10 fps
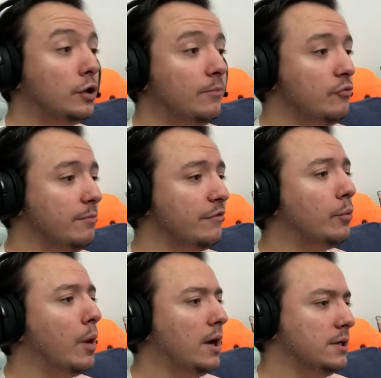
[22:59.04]
club room
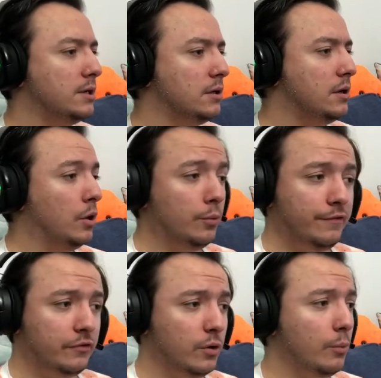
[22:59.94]
is quiet.
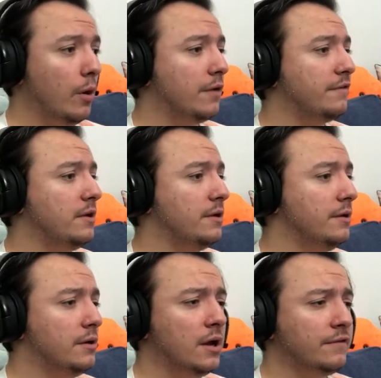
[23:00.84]
When Sayori walks
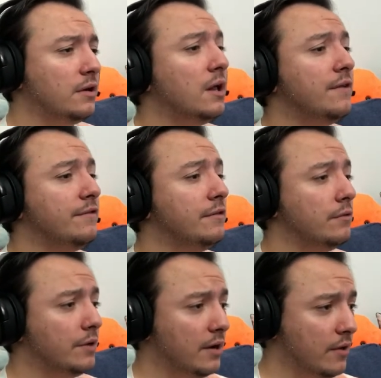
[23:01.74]
in, Natsuki glances in her